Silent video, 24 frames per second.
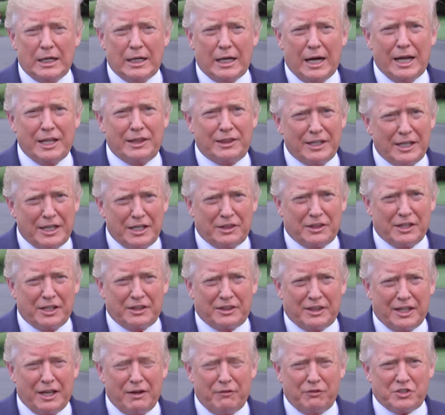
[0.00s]
I think
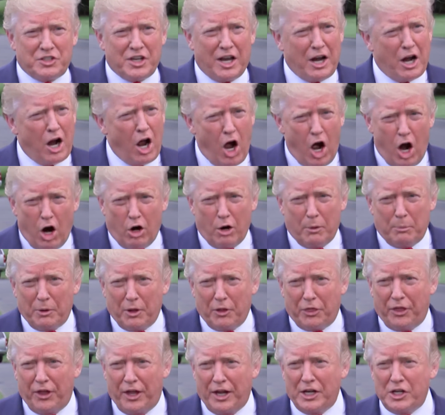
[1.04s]
that they've said
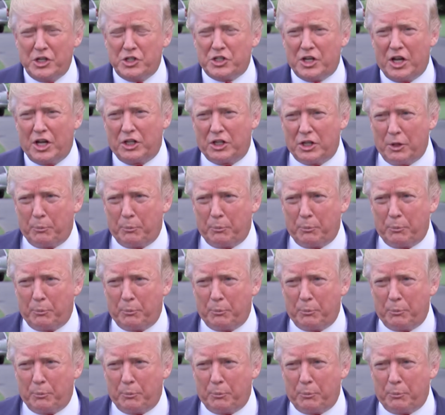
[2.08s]
horrible things that